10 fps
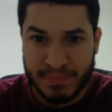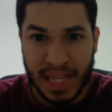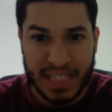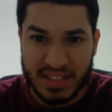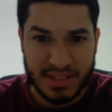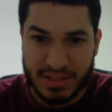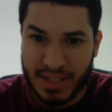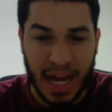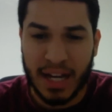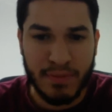that's
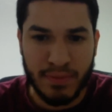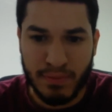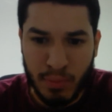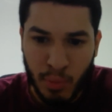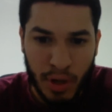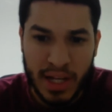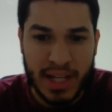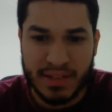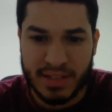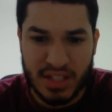kind of what it
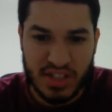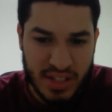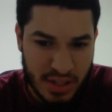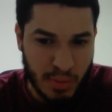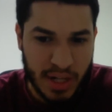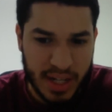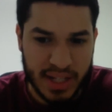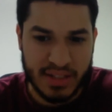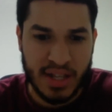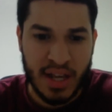is. It just is what it
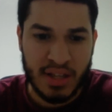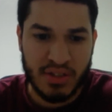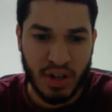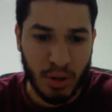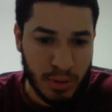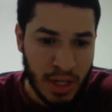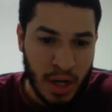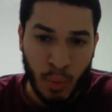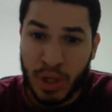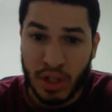is. So
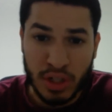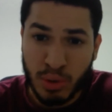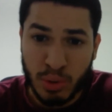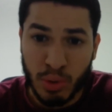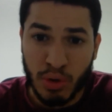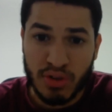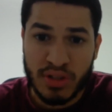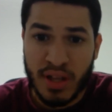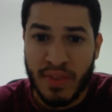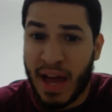We could do
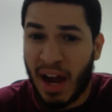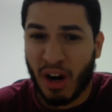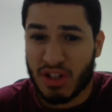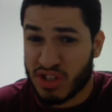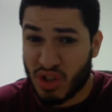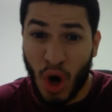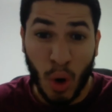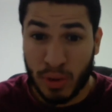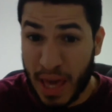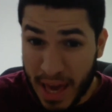duels that are just
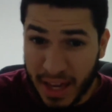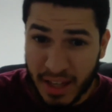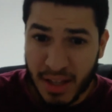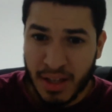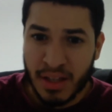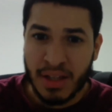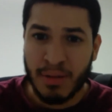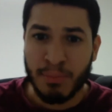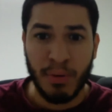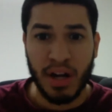okay,
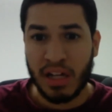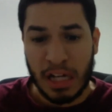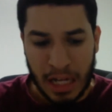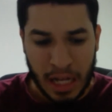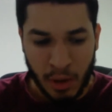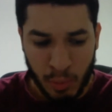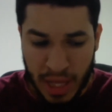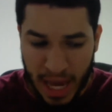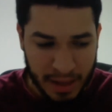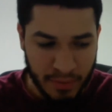but
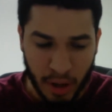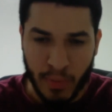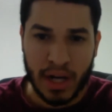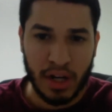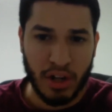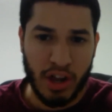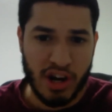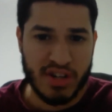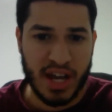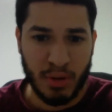we have a record on
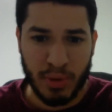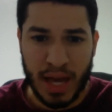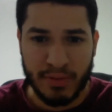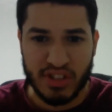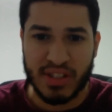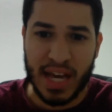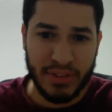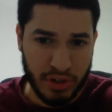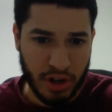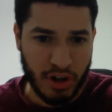our channel. We have a
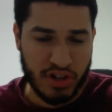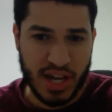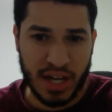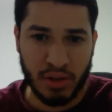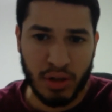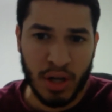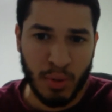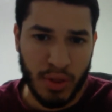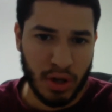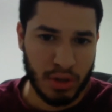standard on our channel
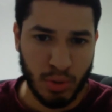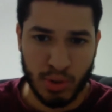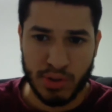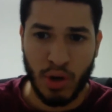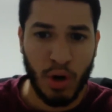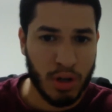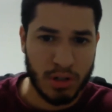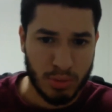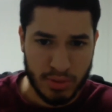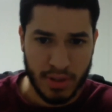with duels. All
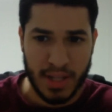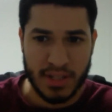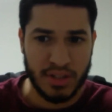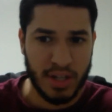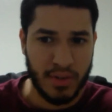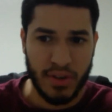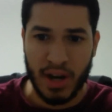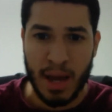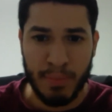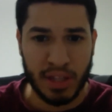our duels are legendary.
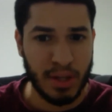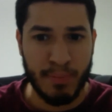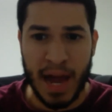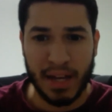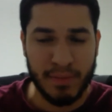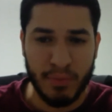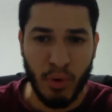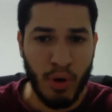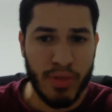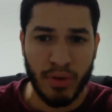They're epic. They're back and
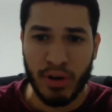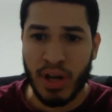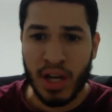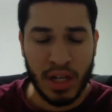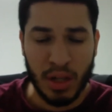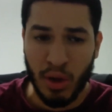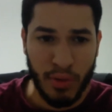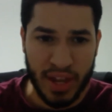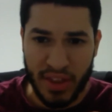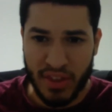forth, or
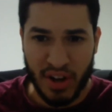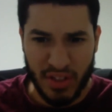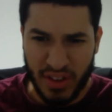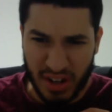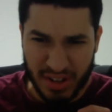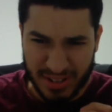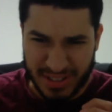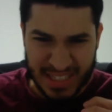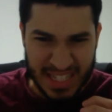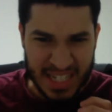
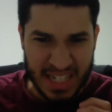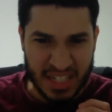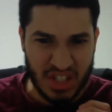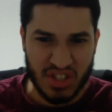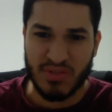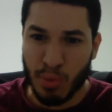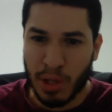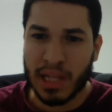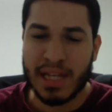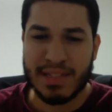they're just
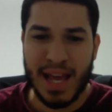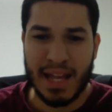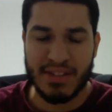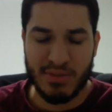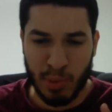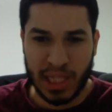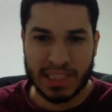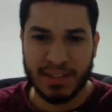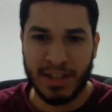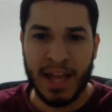really intense. We
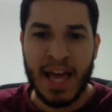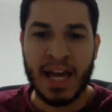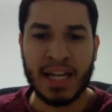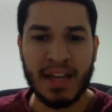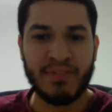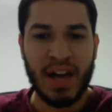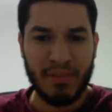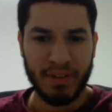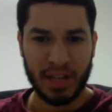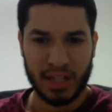like to give
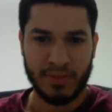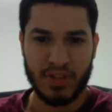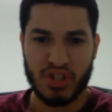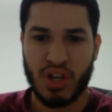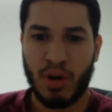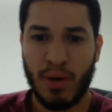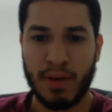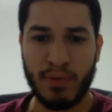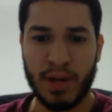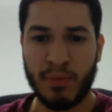that feeling of the show.
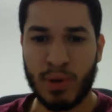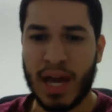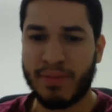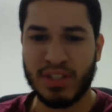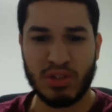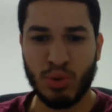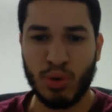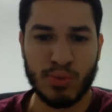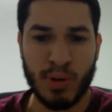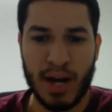If we have these
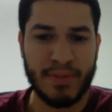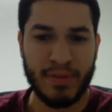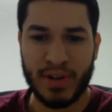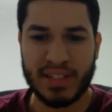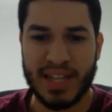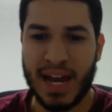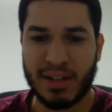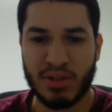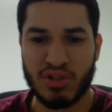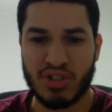duels where every Vayne's
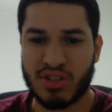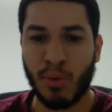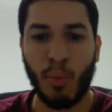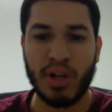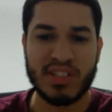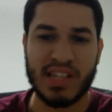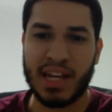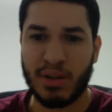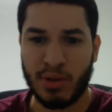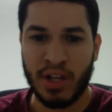character is just a
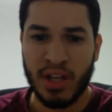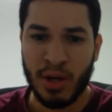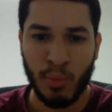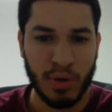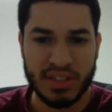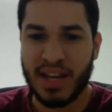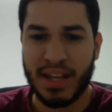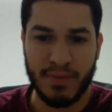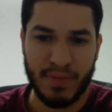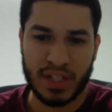
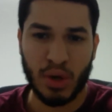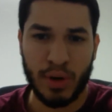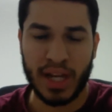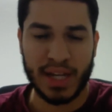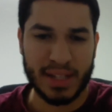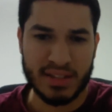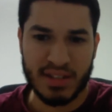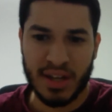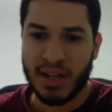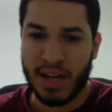one-sided victory against